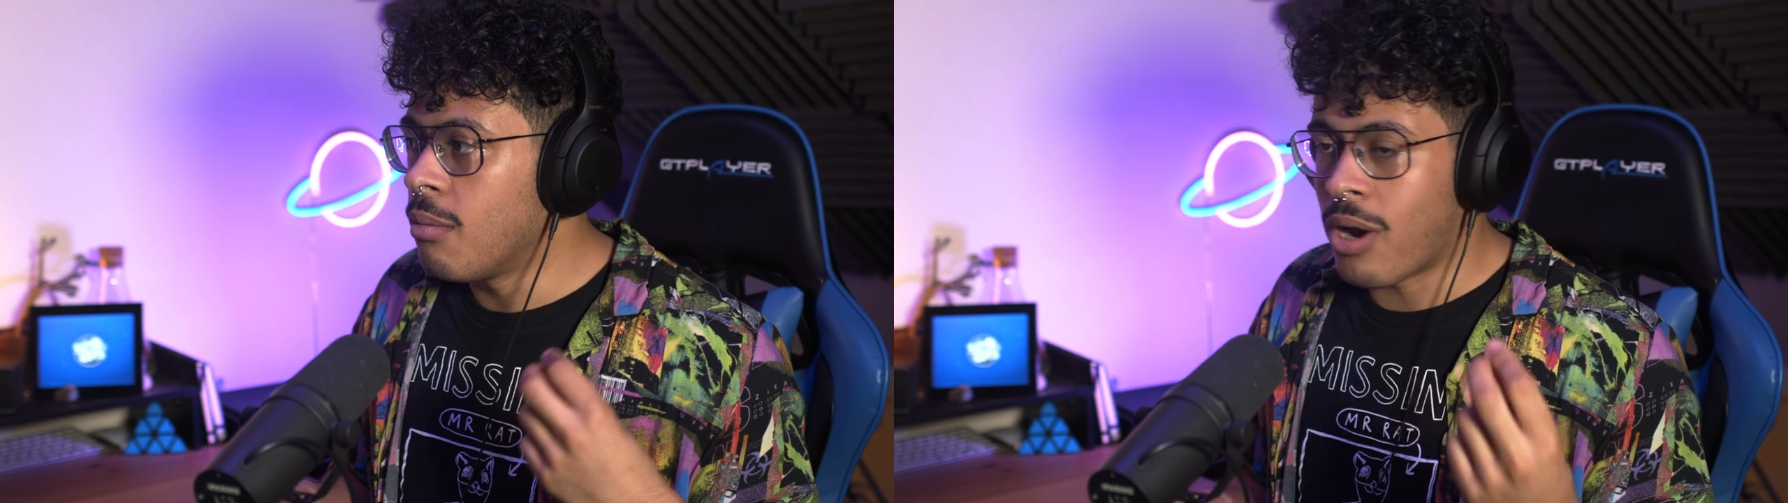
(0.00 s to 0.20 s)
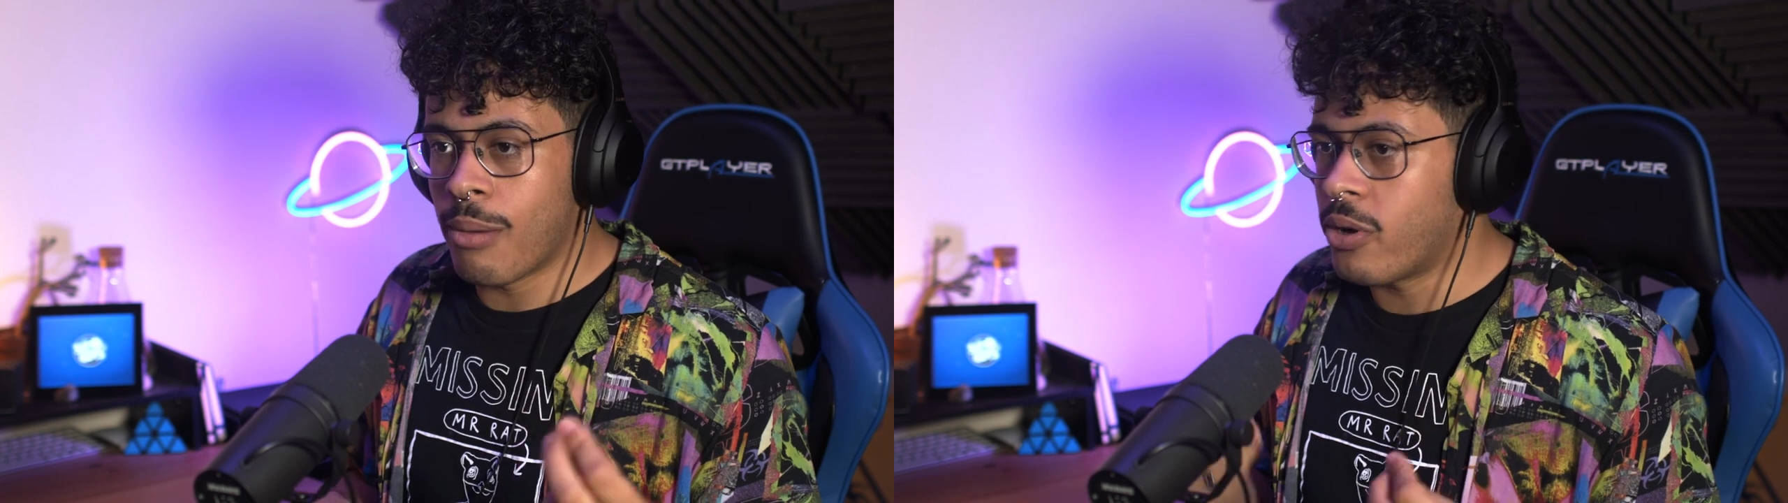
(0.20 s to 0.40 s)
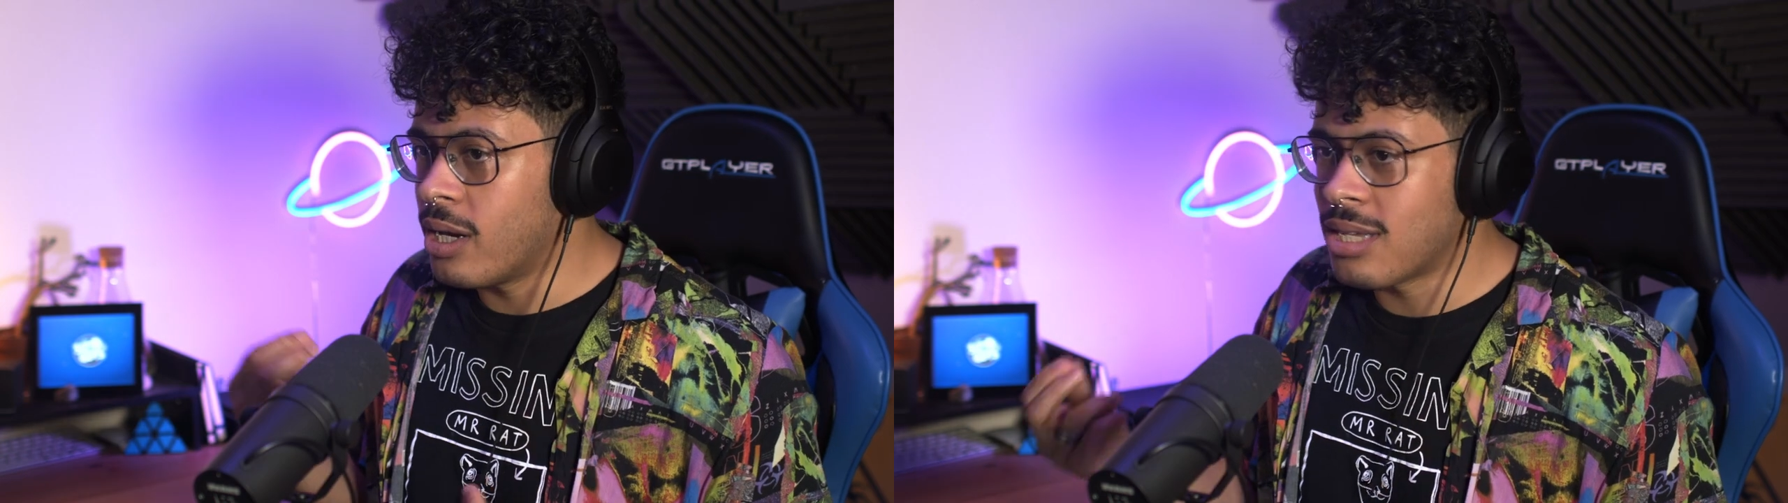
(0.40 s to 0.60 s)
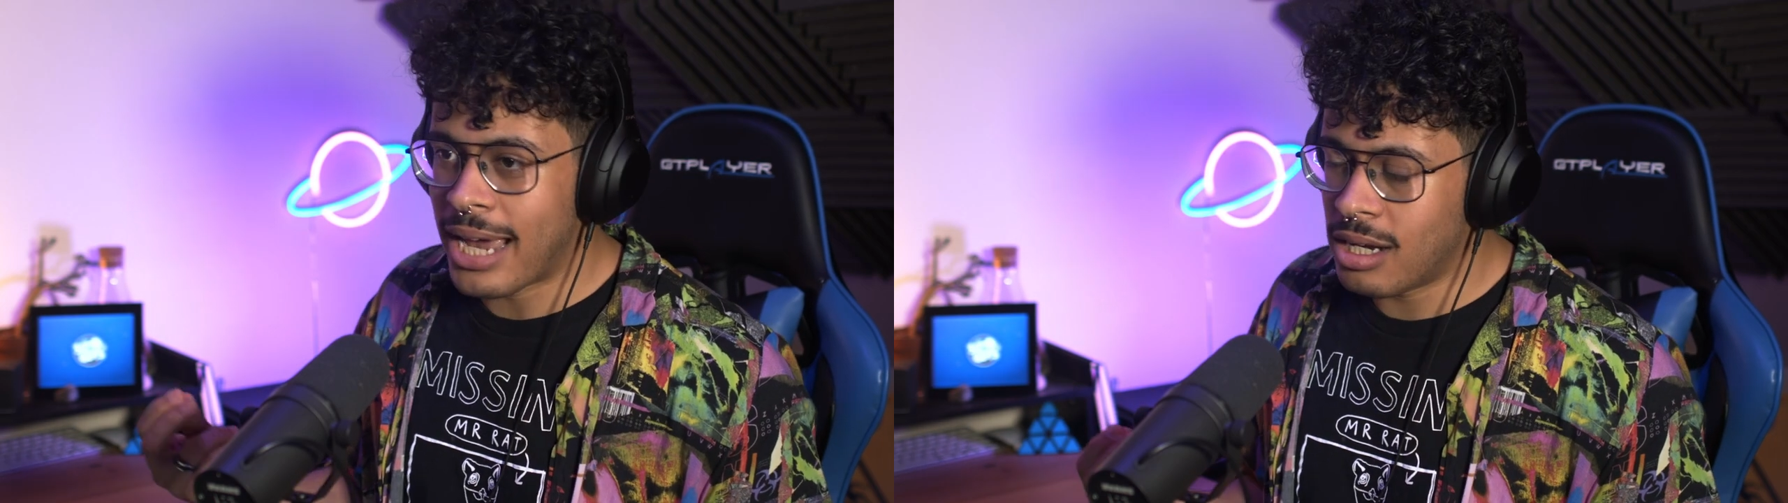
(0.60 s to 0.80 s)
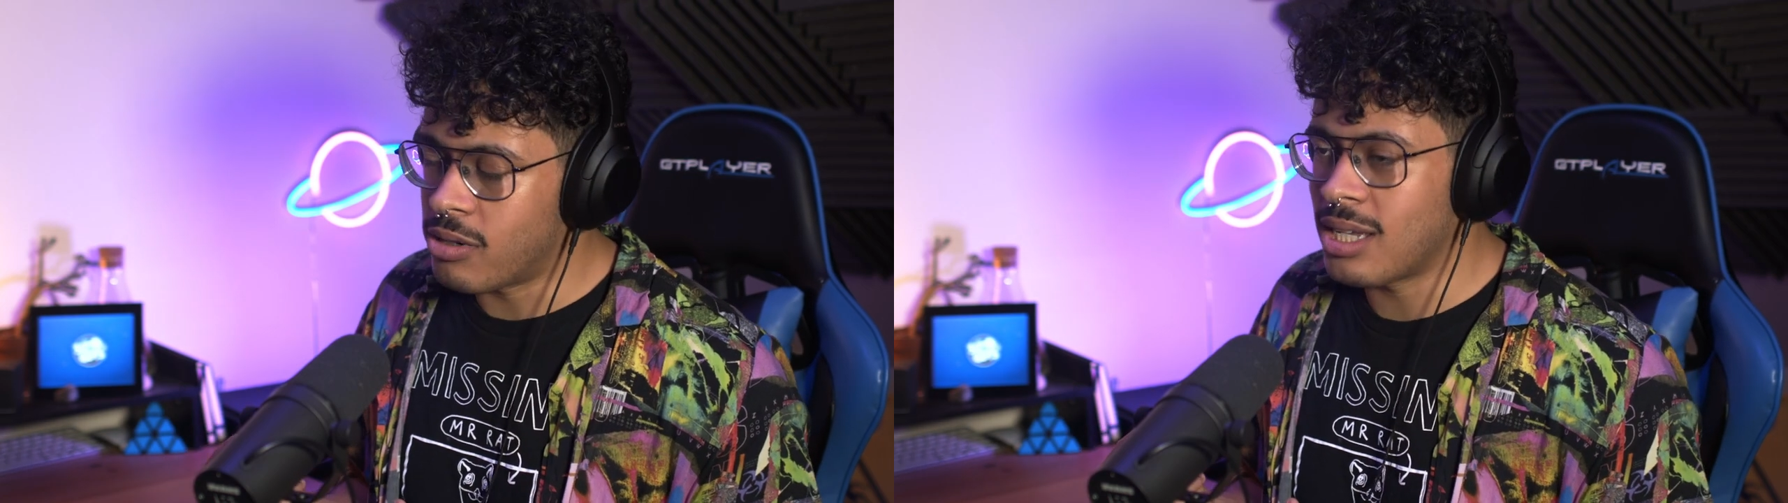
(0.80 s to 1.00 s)
Primary and
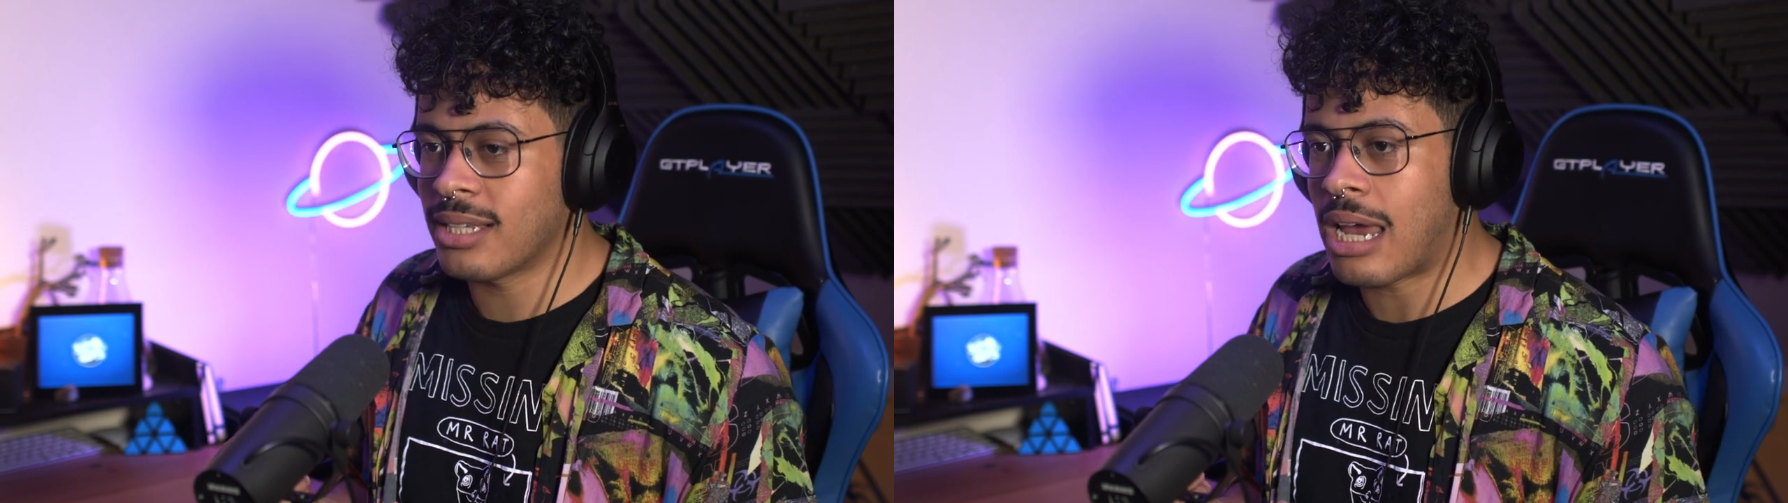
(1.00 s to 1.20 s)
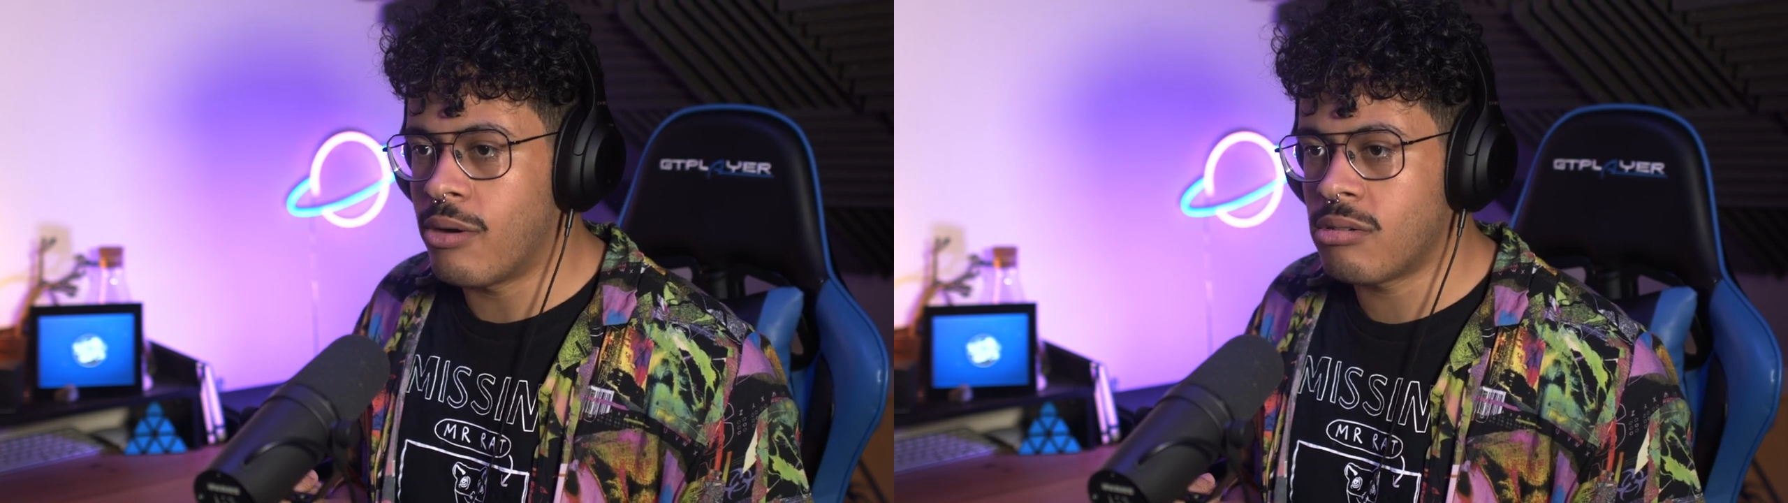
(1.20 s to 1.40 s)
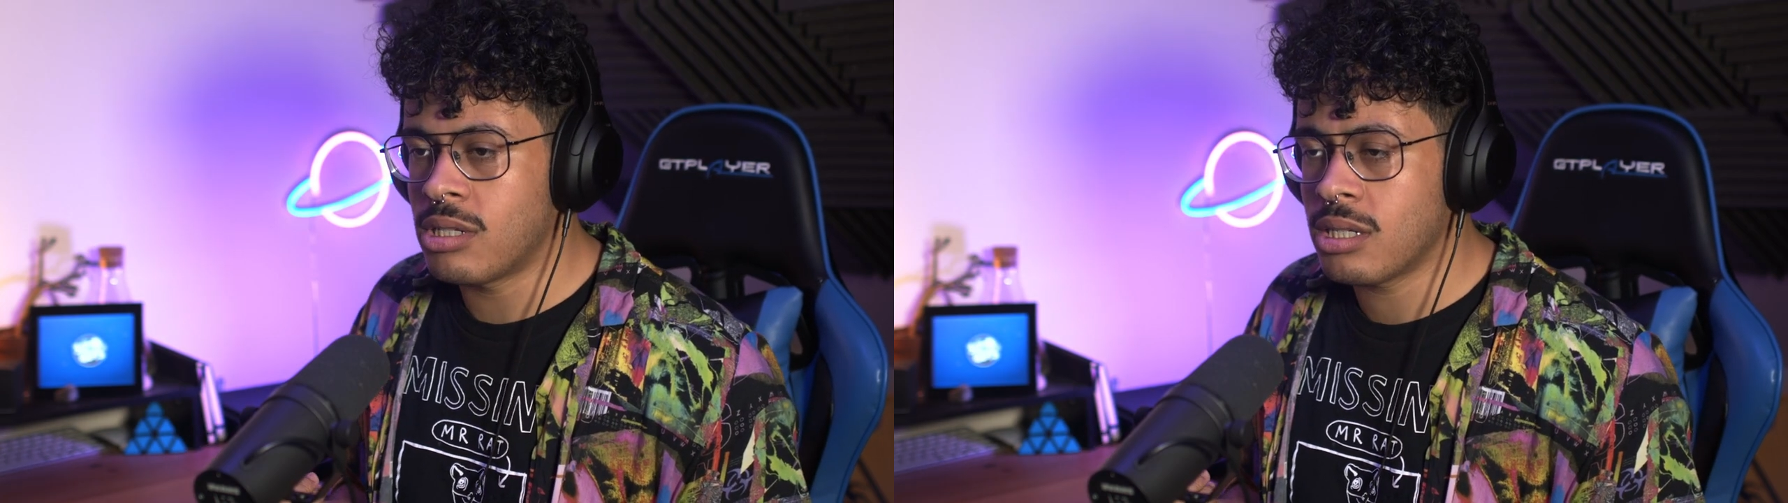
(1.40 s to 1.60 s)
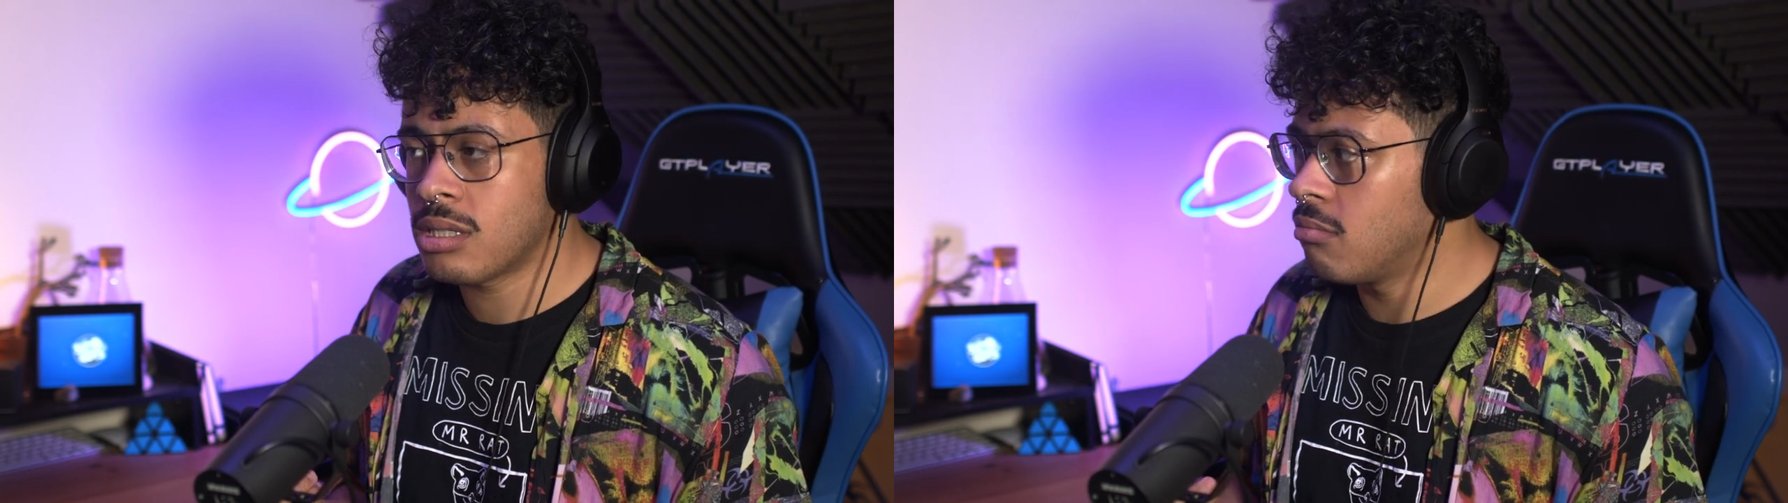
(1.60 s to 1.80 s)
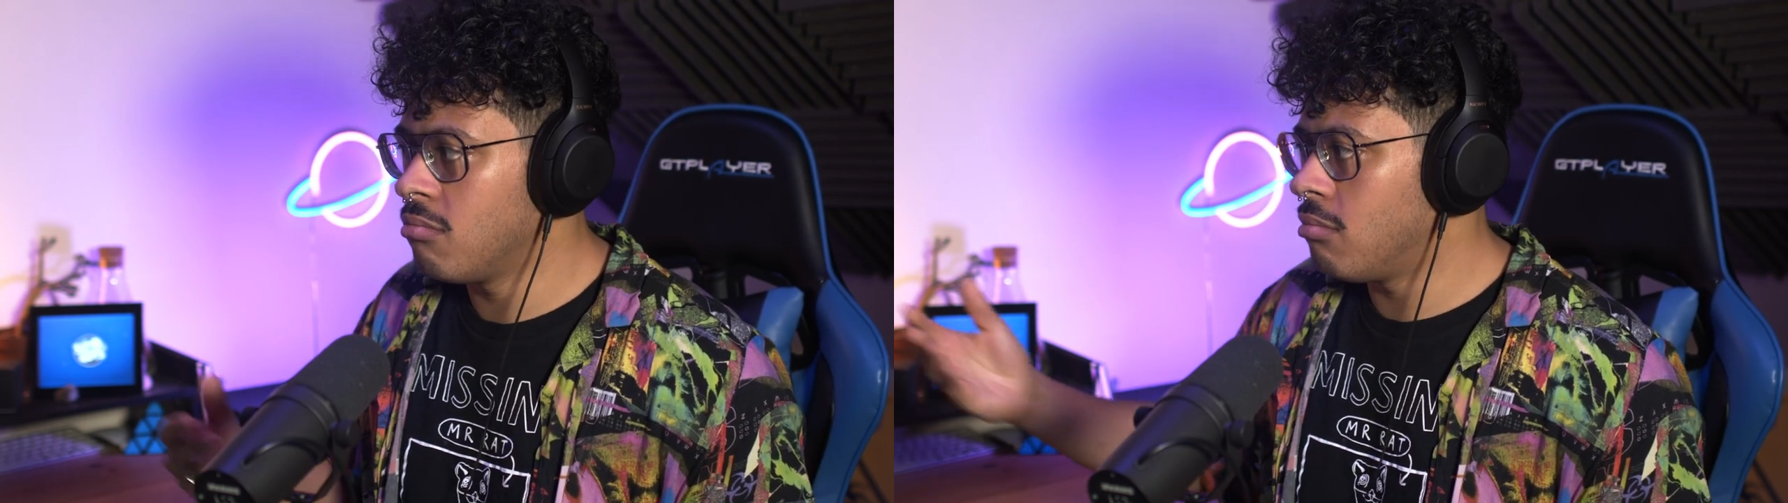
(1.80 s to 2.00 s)
secondary sex characteristics?